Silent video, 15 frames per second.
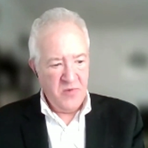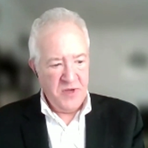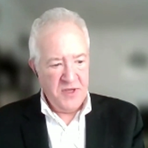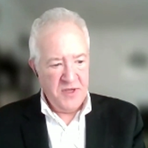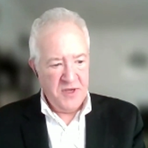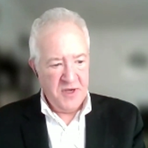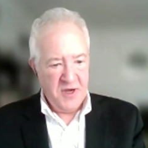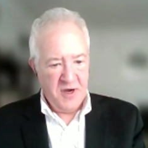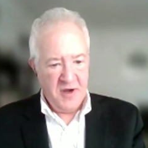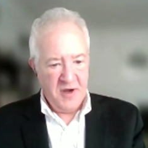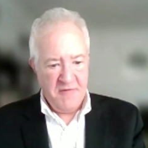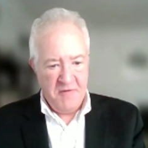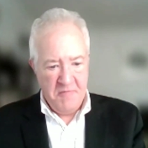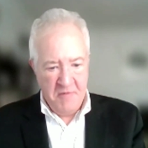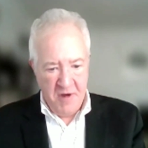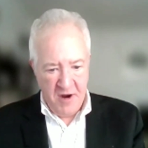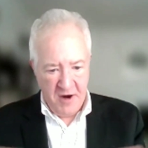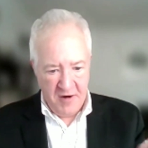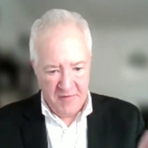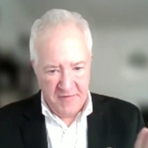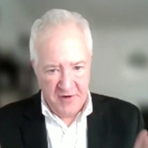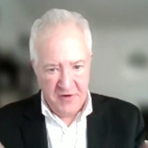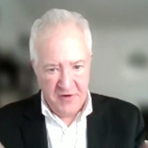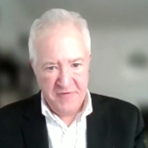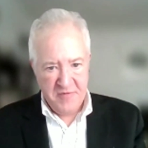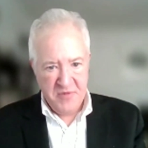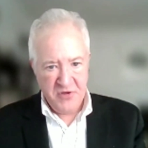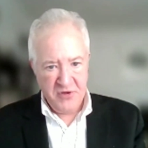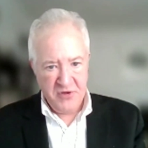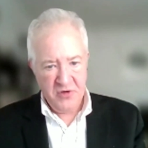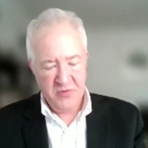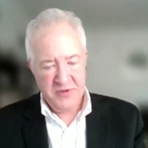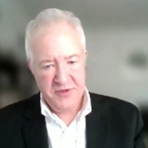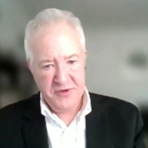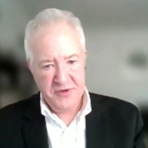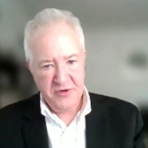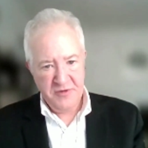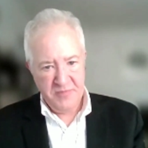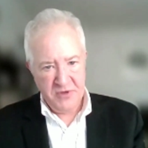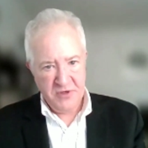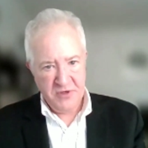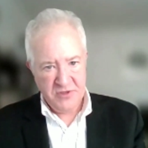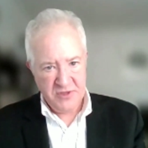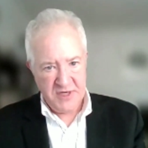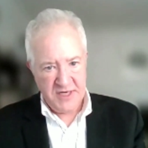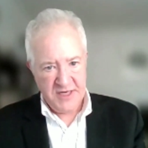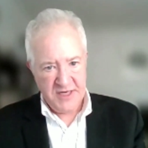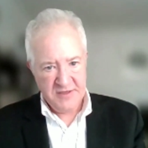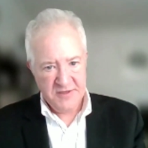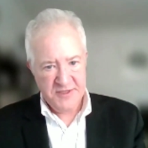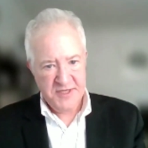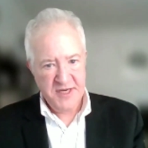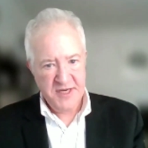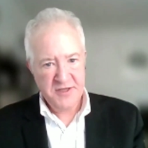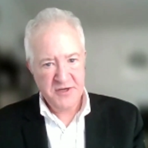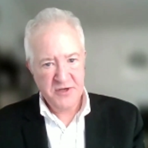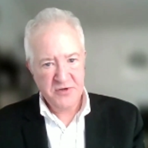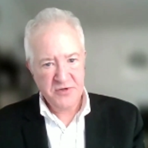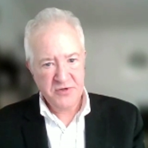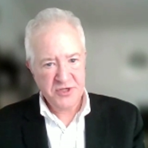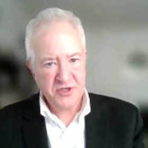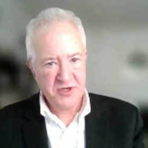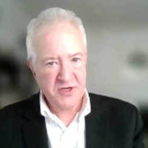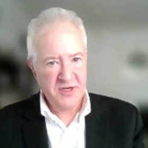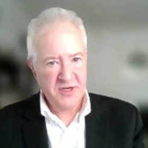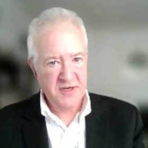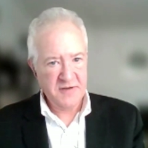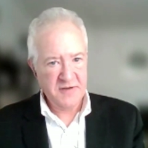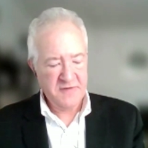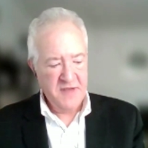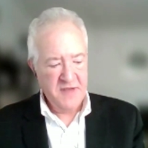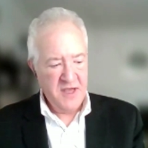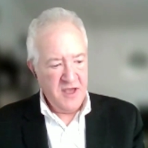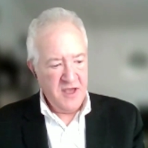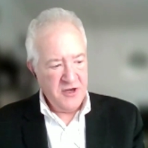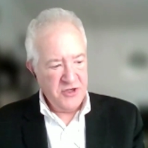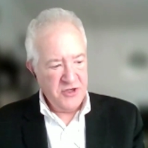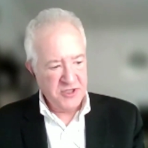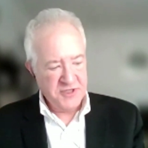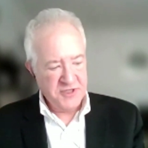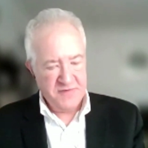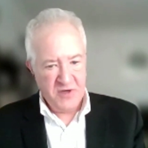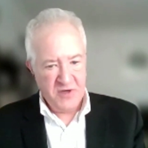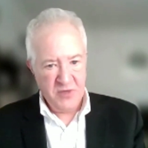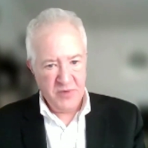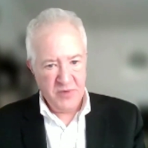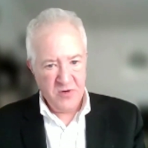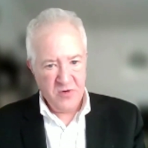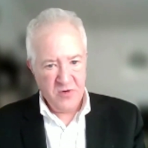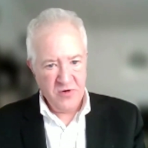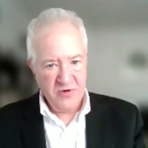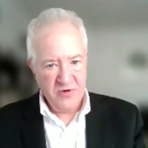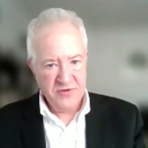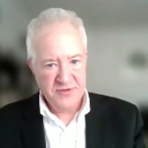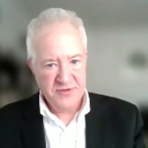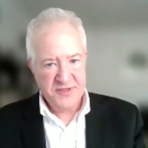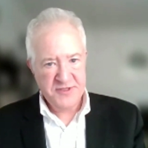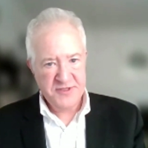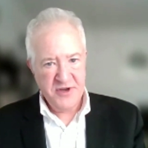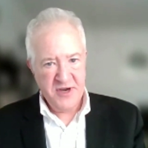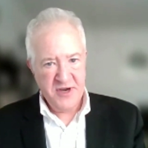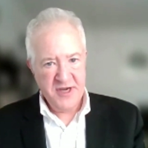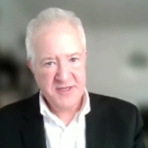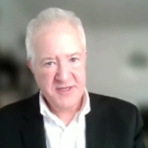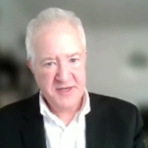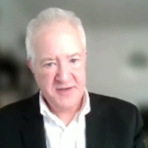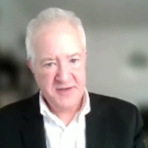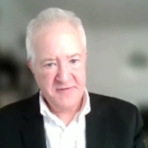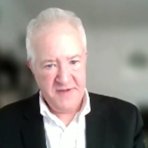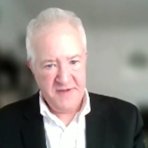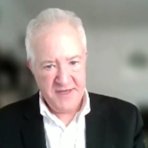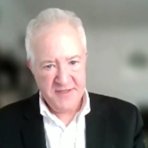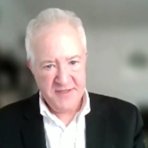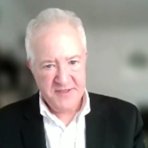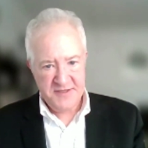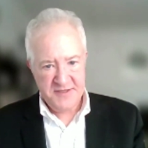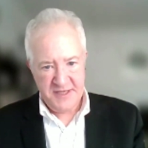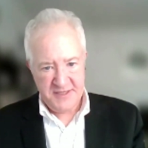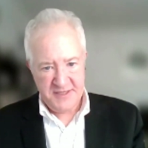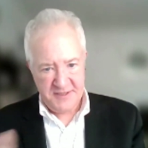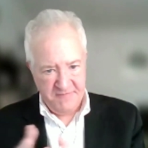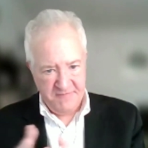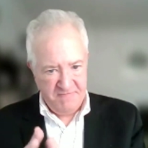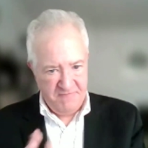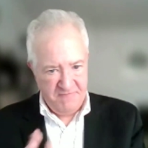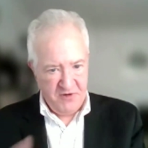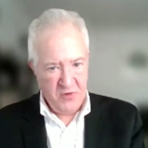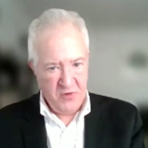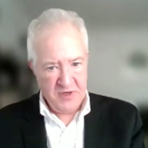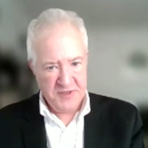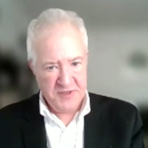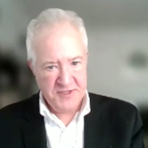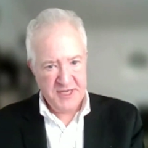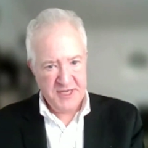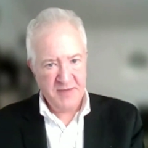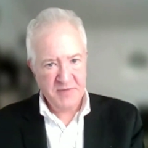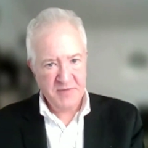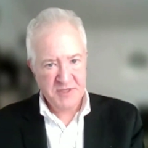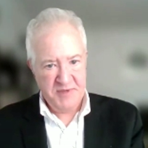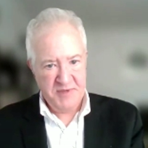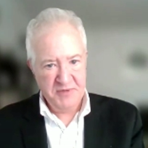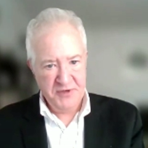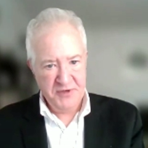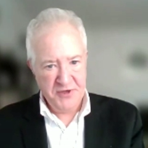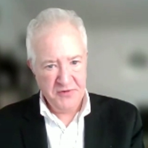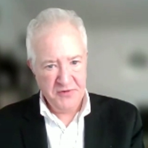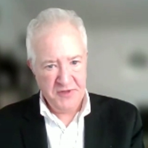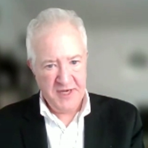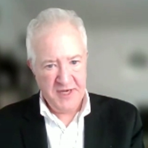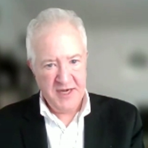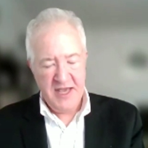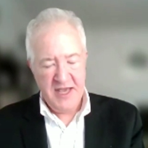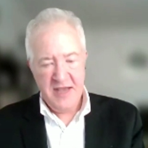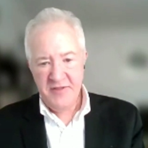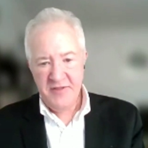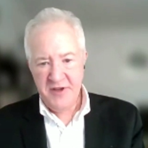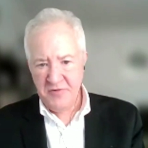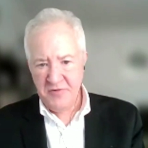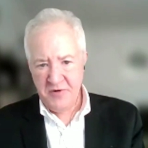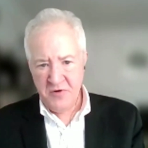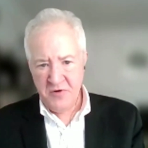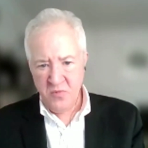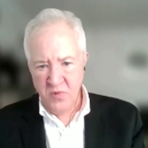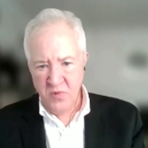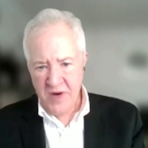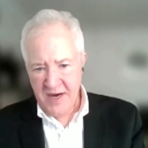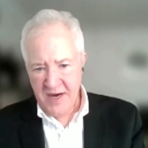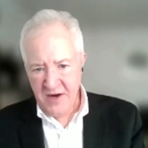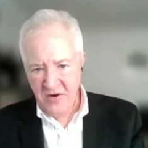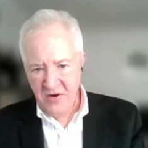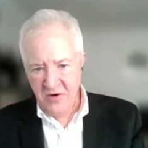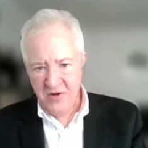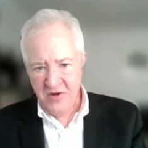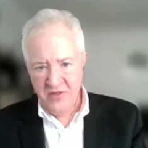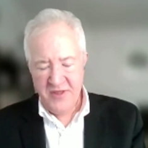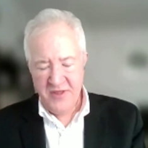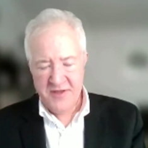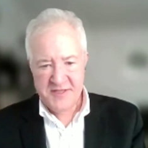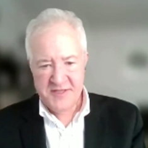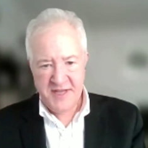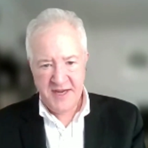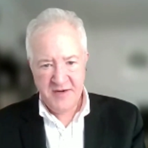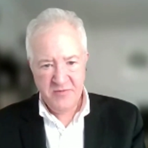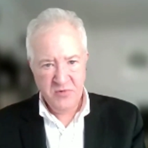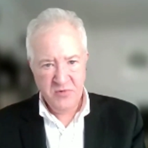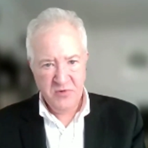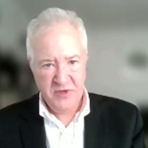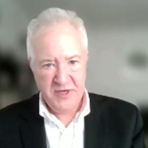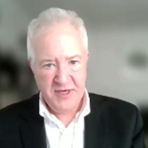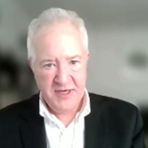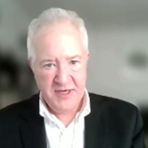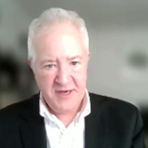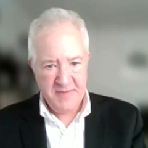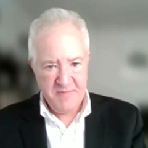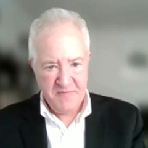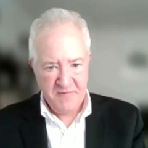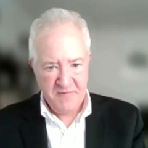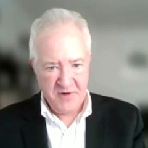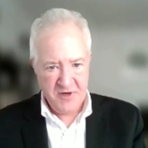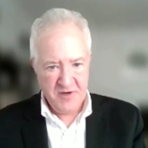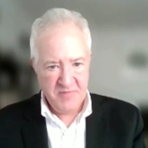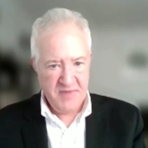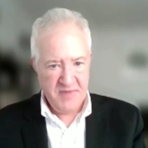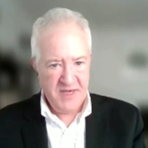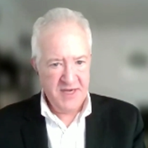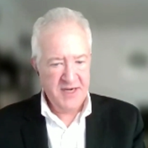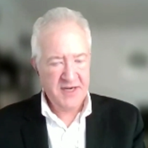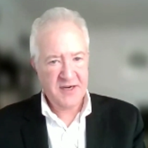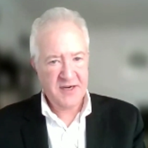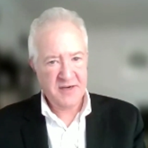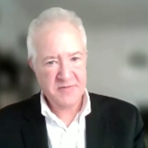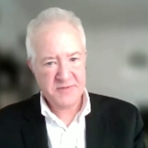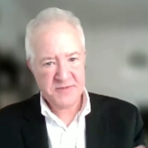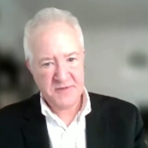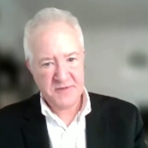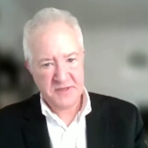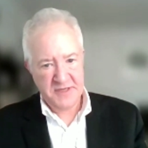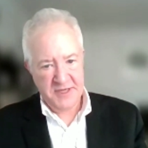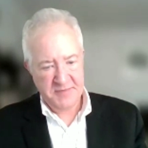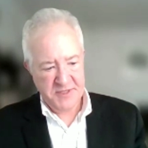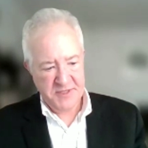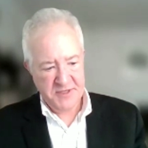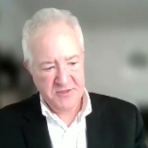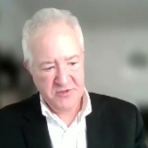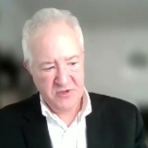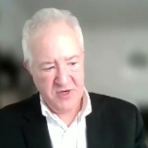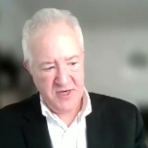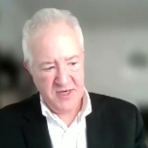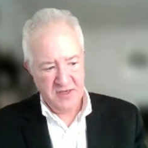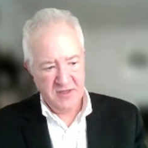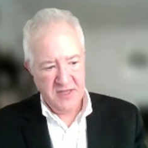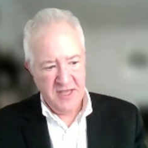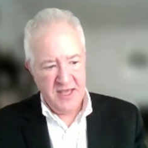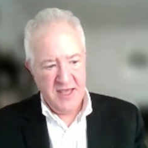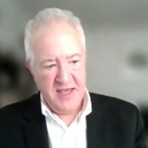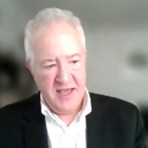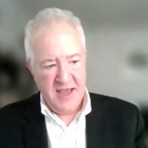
We are very familiar with the Nuremberg trials and the notion of just following orders is not a defense. That's very well established. People know that. They don't know where does that ruling come from, and it comes from the Leipzig trial.